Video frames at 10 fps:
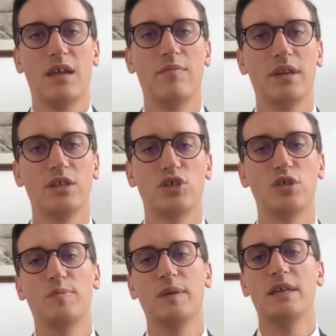but it
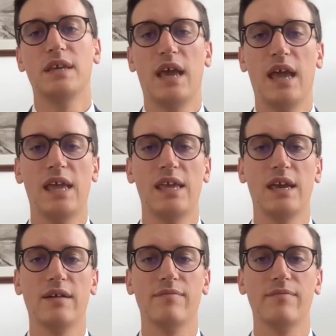should be a
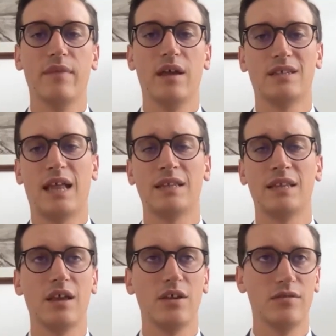
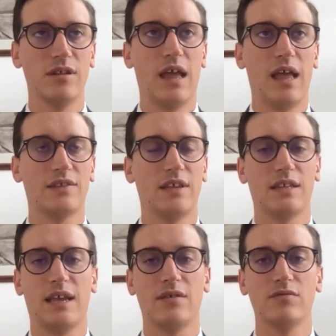standalone as
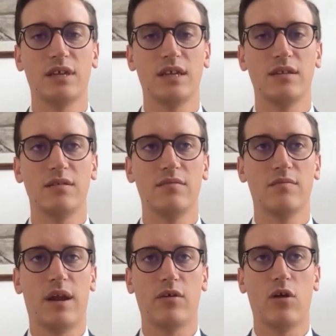set out in
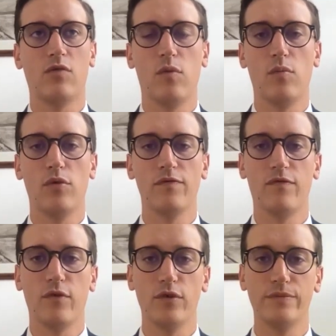paragraph
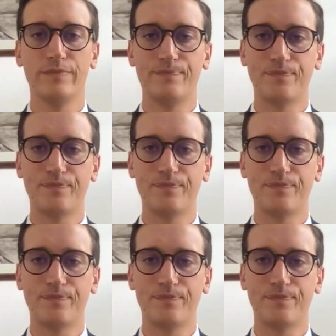1.4.